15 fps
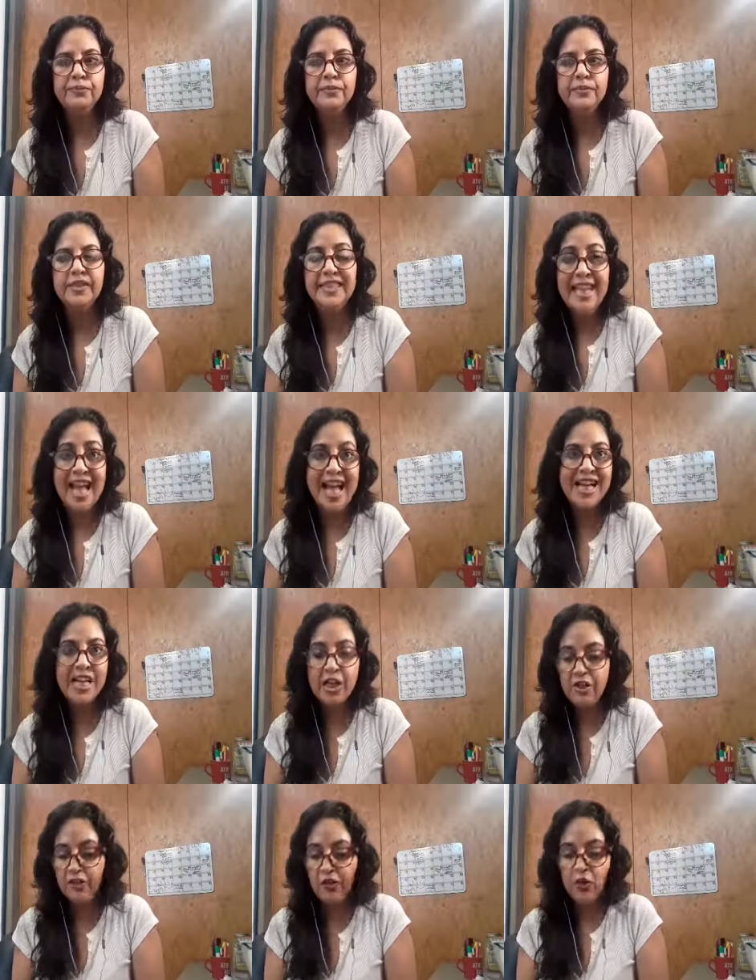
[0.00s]
sad, and
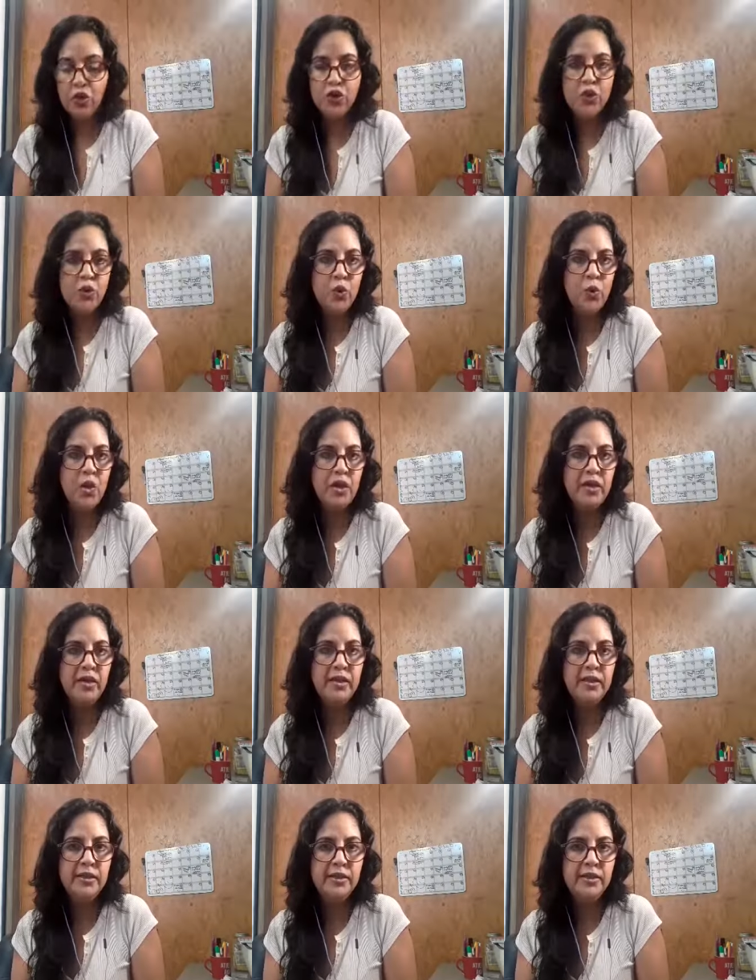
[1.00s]
of course, you are
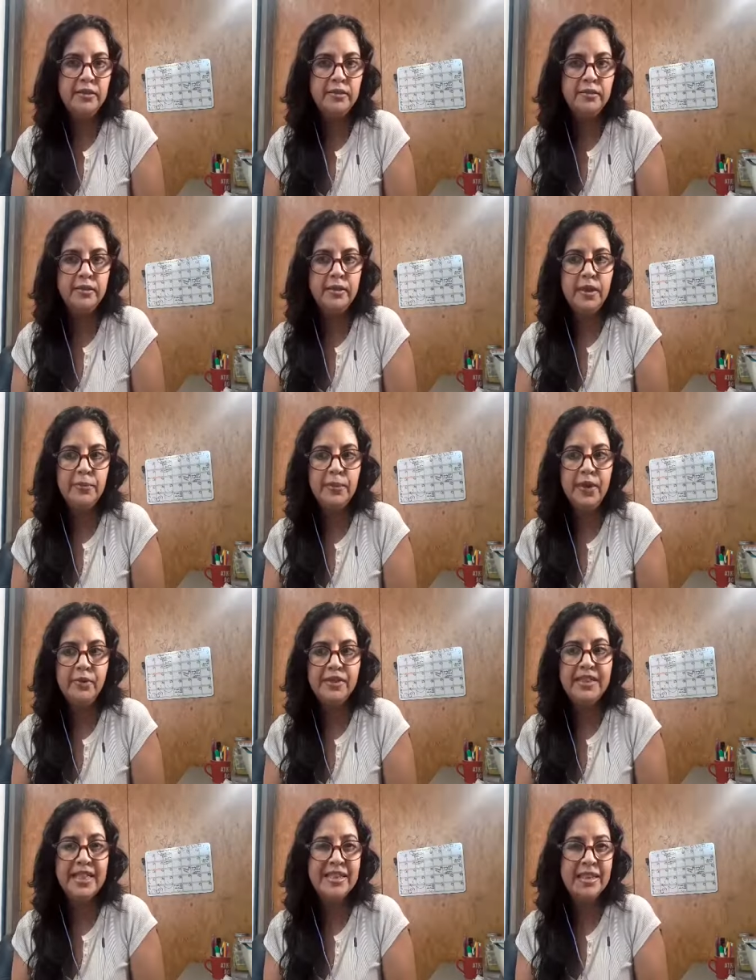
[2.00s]
in a very
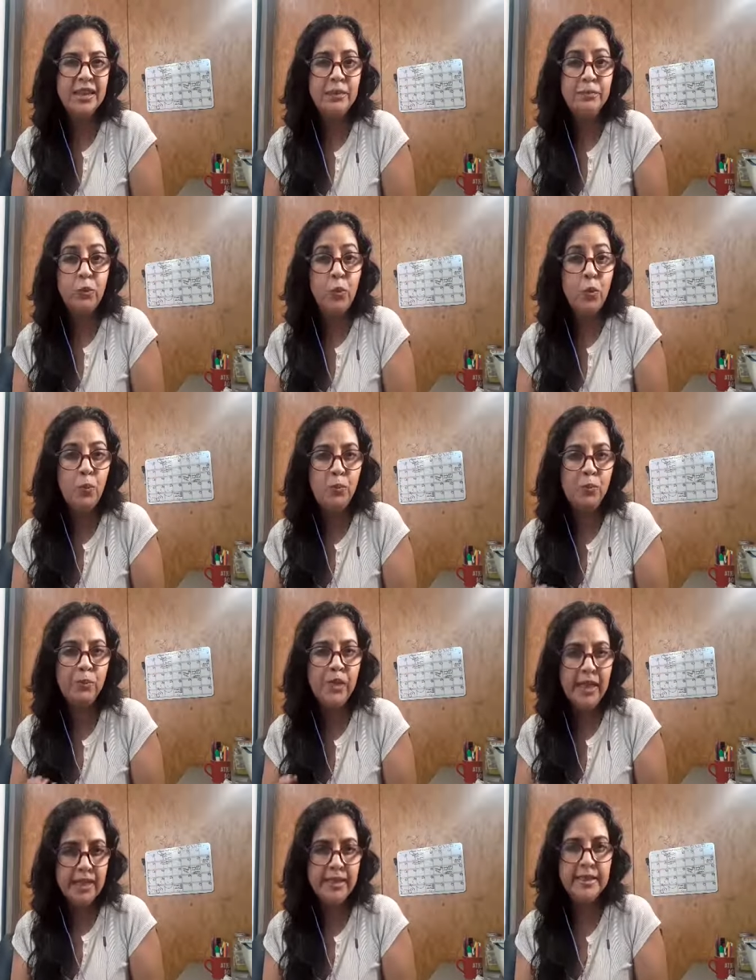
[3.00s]
sensitive
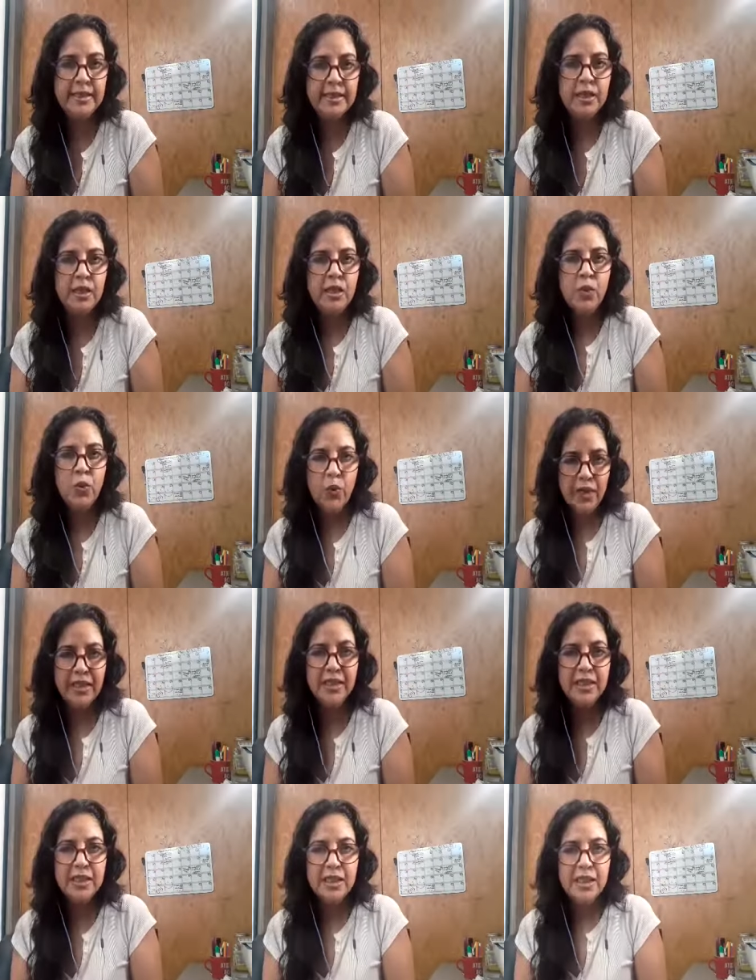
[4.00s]
place, right?